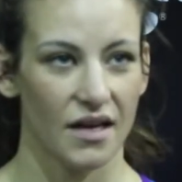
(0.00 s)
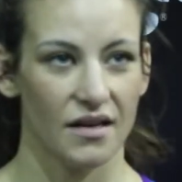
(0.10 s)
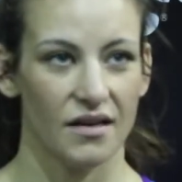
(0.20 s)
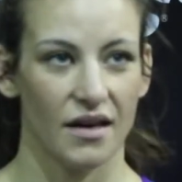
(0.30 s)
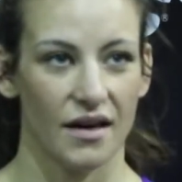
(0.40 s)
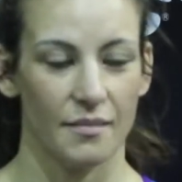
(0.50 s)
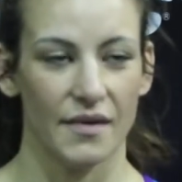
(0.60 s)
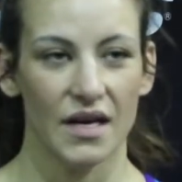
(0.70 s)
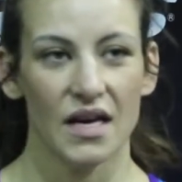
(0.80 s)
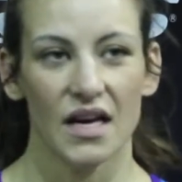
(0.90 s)
And
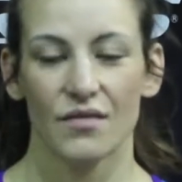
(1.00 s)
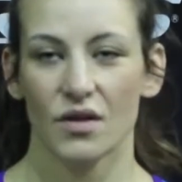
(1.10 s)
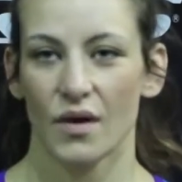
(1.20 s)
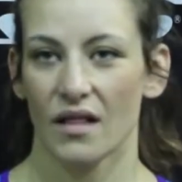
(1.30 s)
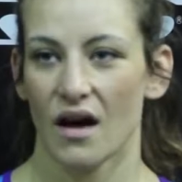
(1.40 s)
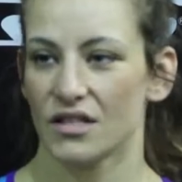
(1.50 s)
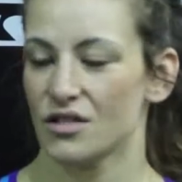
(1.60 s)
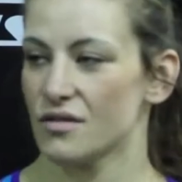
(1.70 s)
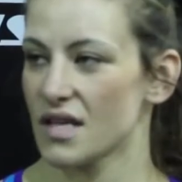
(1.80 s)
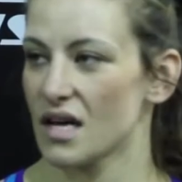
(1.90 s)
um, even though I
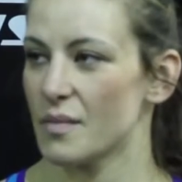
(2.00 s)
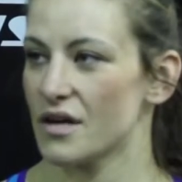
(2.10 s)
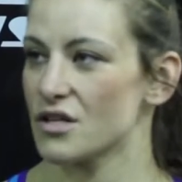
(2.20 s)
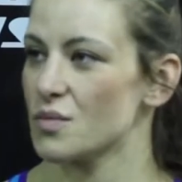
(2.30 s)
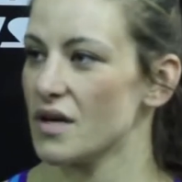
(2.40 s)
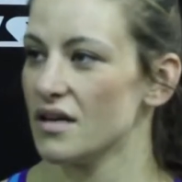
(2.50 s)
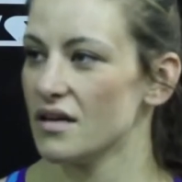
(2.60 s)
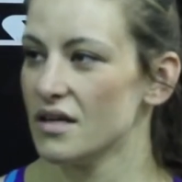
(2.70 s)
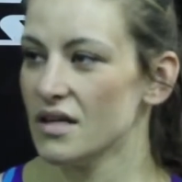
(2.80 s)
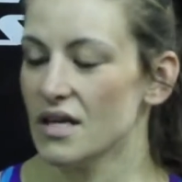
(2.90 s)
lost, you know, it's kind of bittersweet.